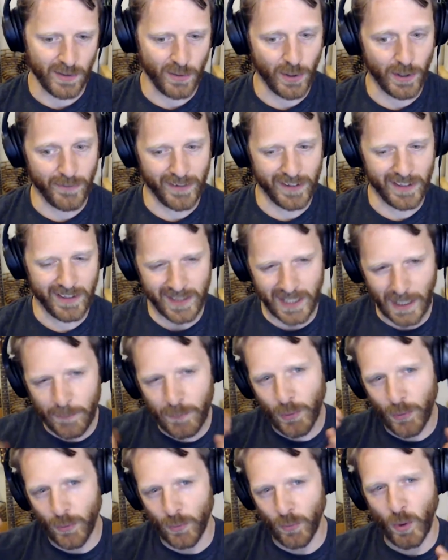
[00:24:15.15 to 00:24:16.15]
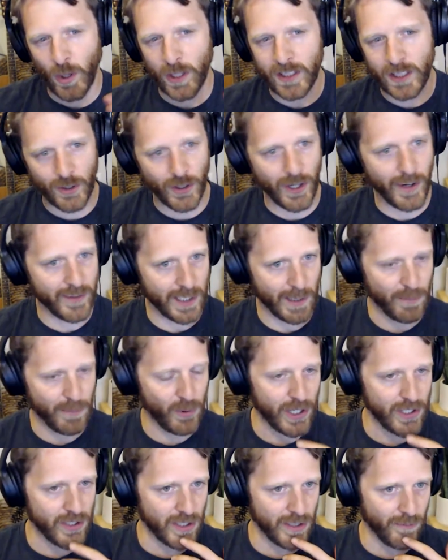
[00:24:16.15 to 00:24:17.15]
sort of separate one degree of
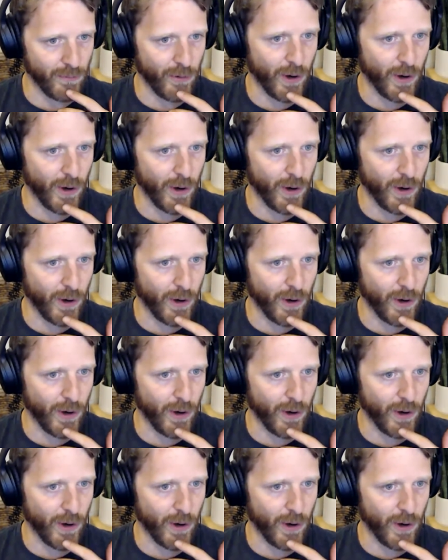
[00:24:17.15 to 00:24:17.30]
separation